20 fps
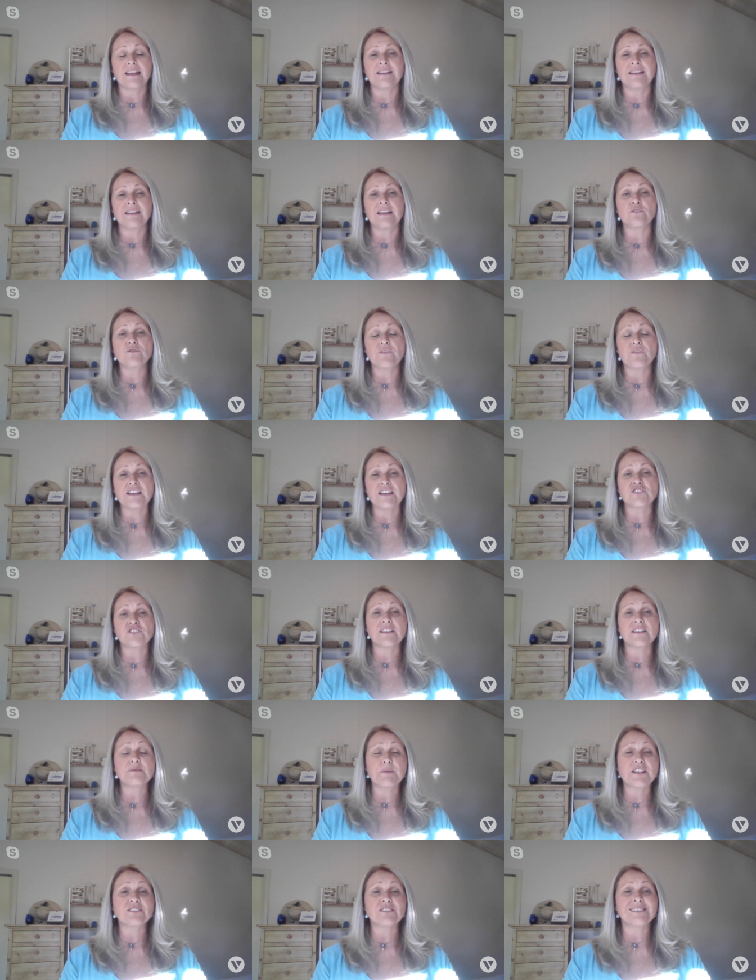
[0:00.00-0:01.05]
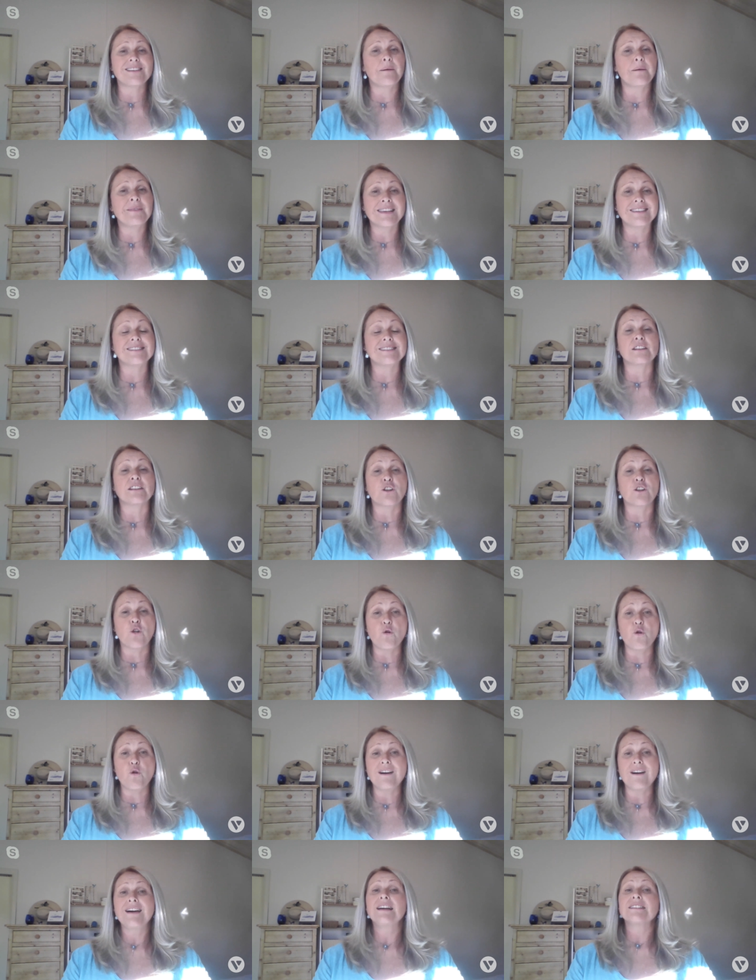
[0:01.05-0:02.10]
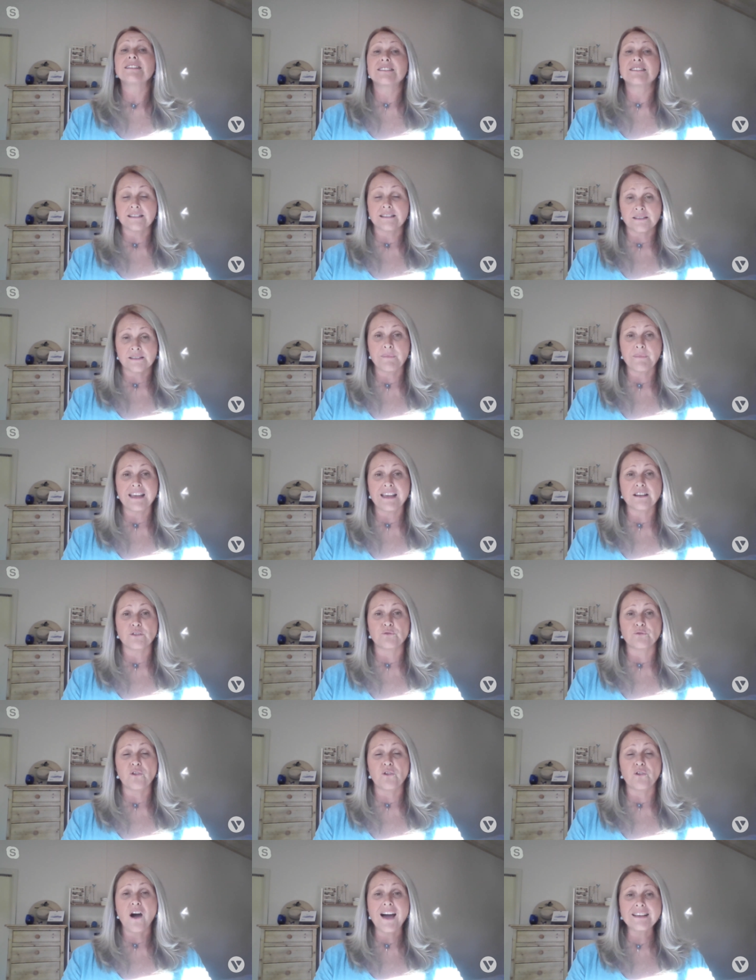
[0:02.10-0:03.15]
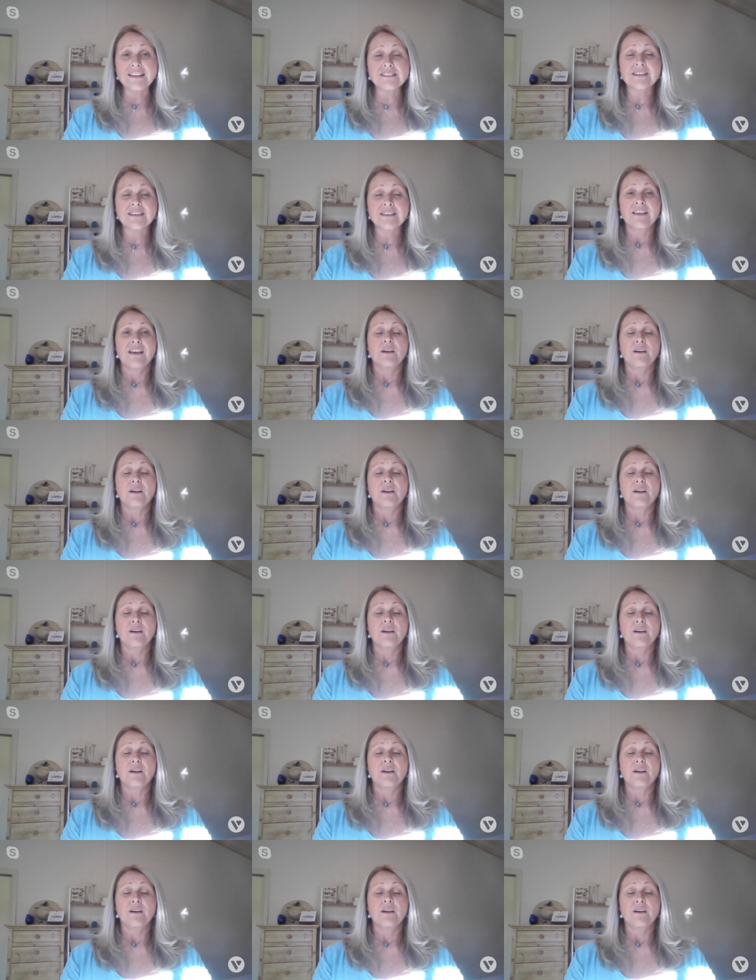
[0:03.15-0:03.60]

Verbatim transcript: Neil, that just because something is in law doesn't make it right.